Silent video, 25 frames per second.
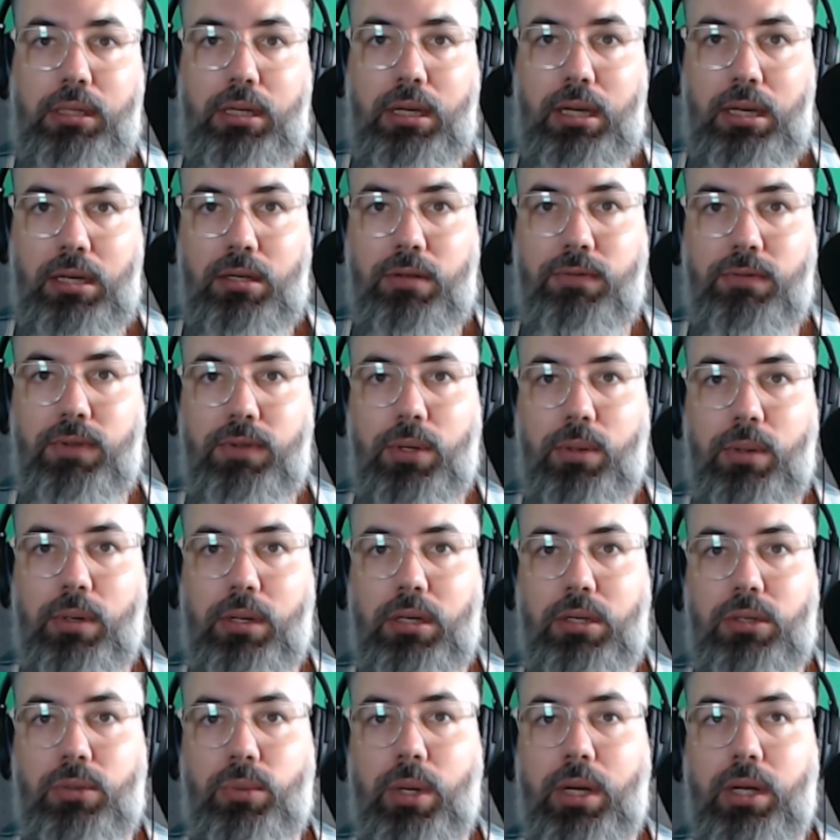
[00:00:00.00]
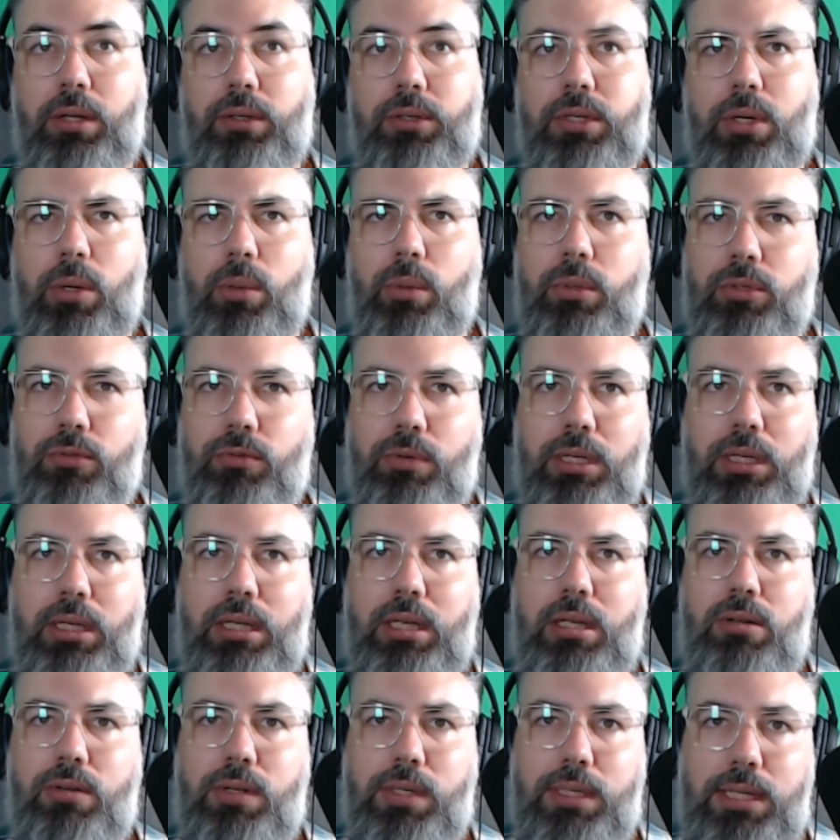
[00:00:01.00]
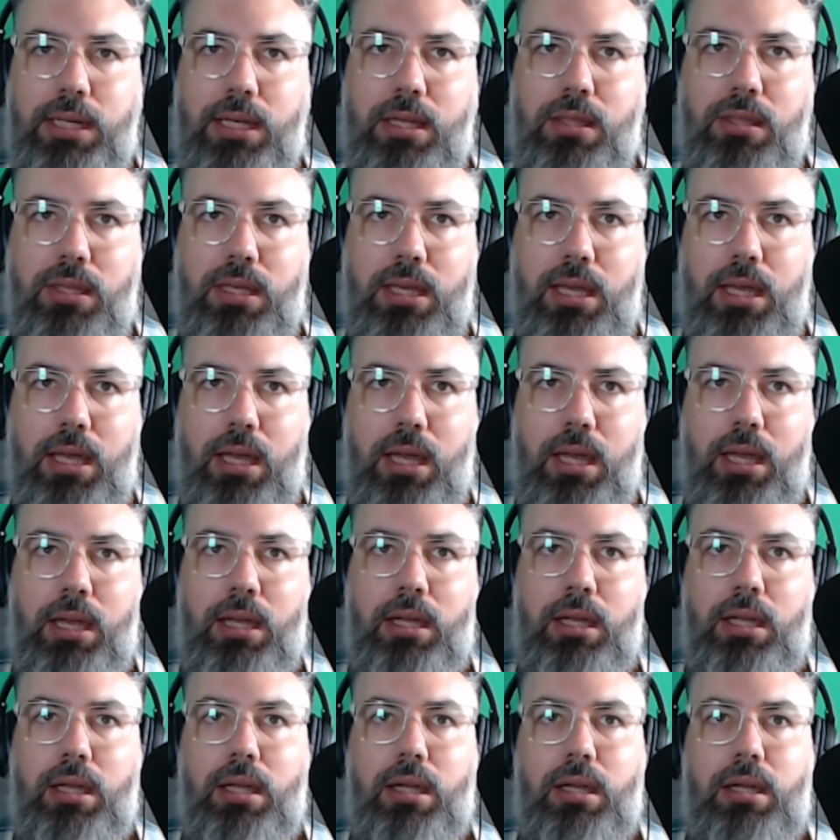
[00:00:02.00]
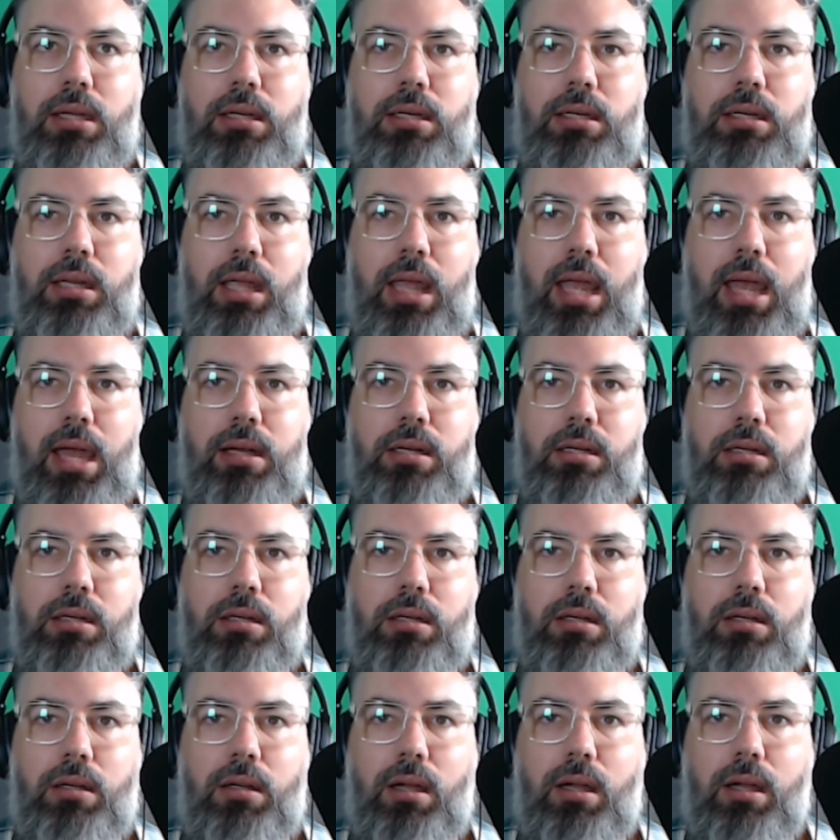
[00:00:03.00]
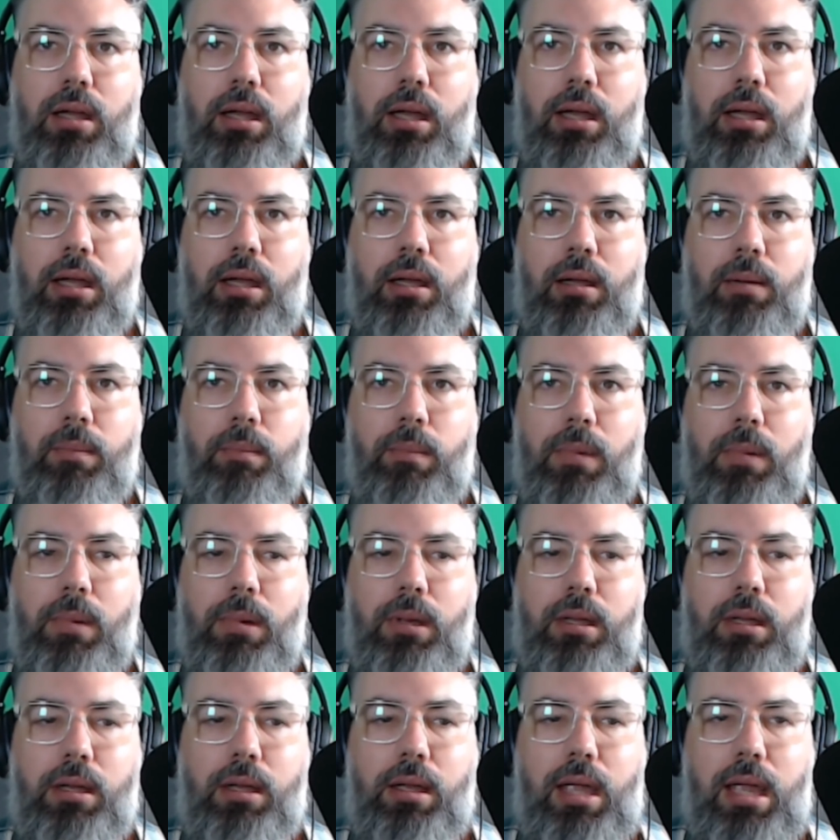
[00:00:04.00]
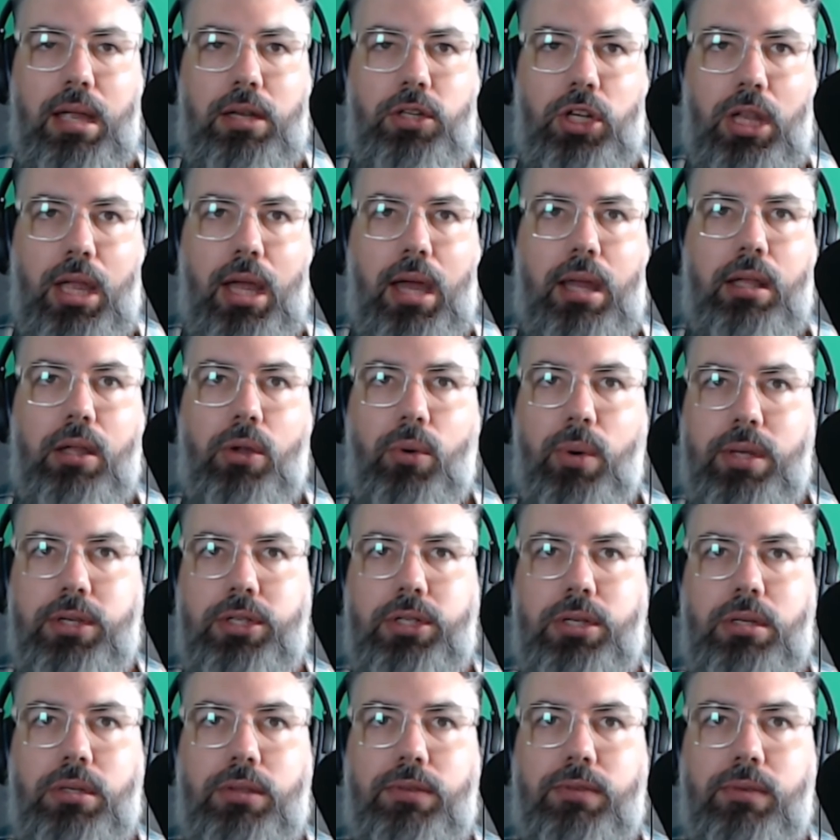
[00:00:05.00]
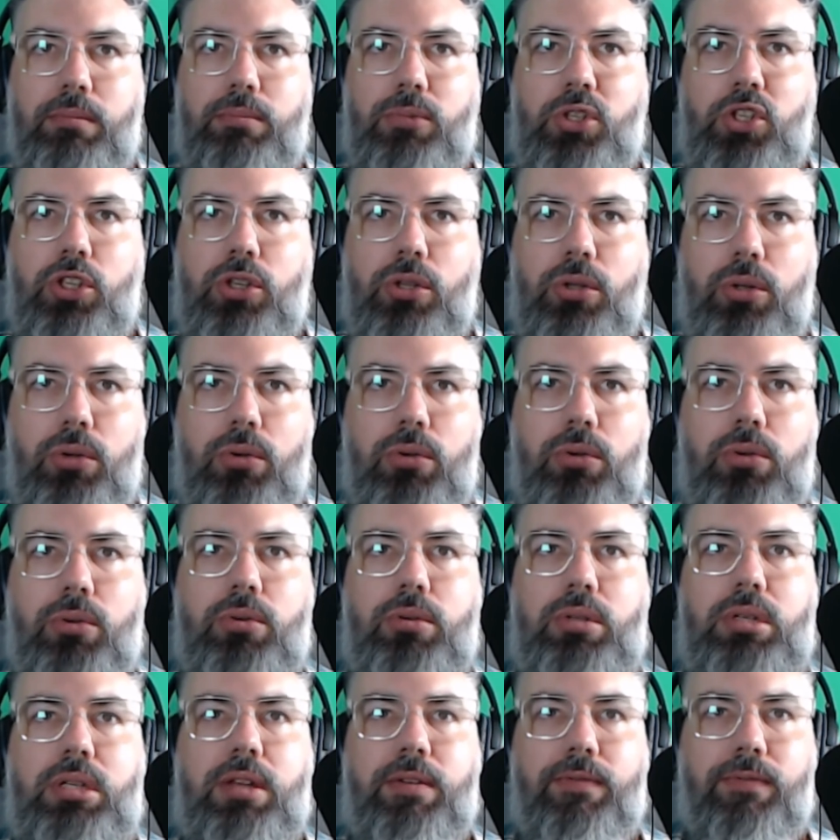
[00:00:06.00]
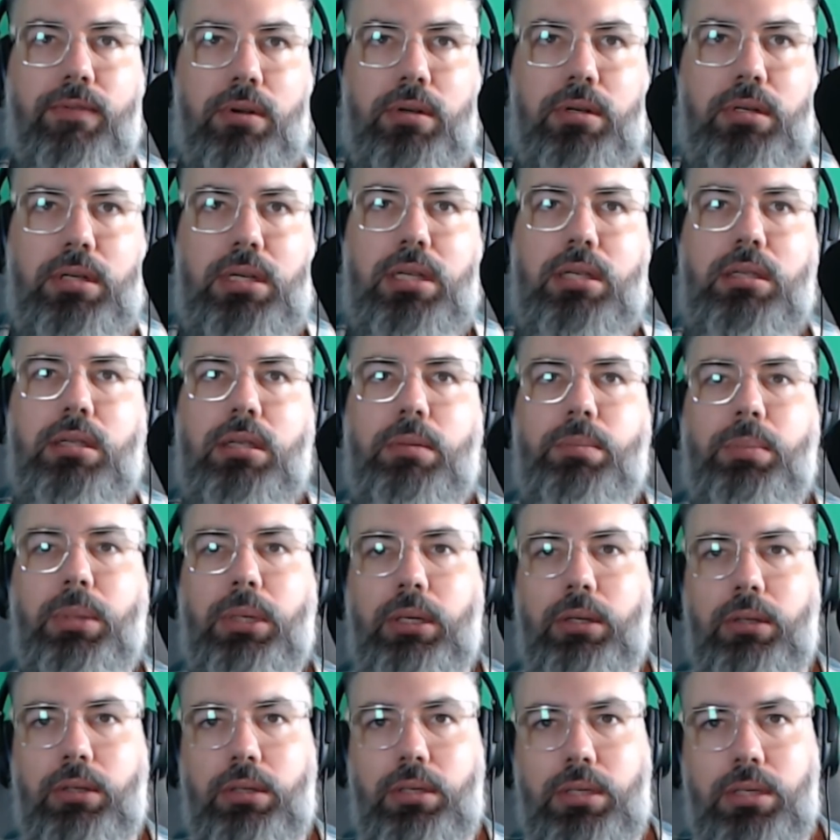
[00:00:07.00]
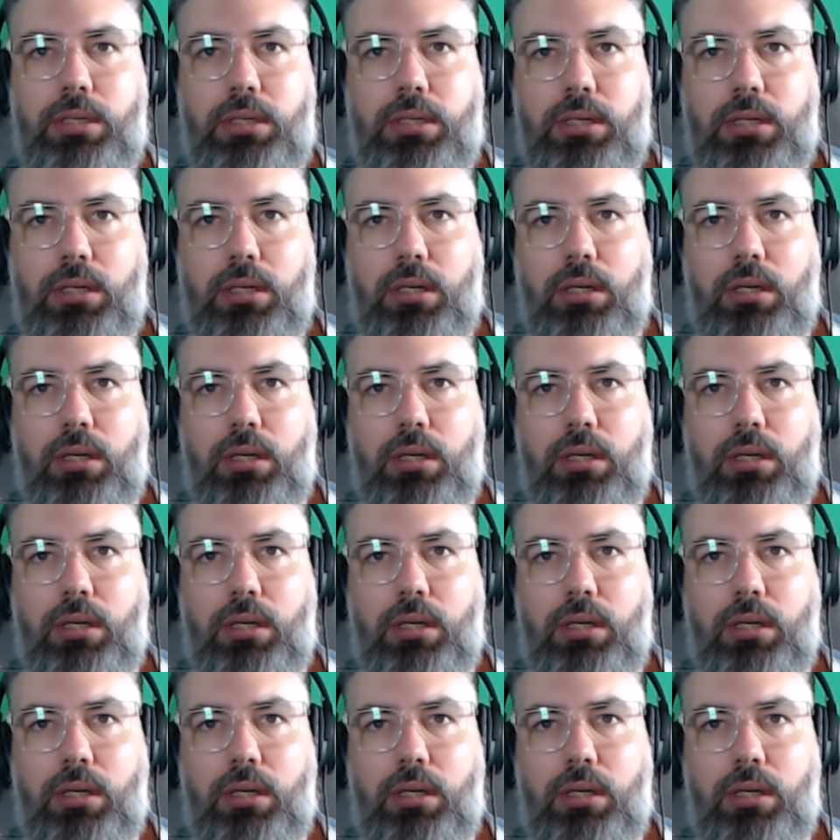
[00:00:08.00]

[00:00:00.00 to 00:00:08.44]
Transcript: interviewing as well. So it was really interesting there to get educated questions from 2 different disciplines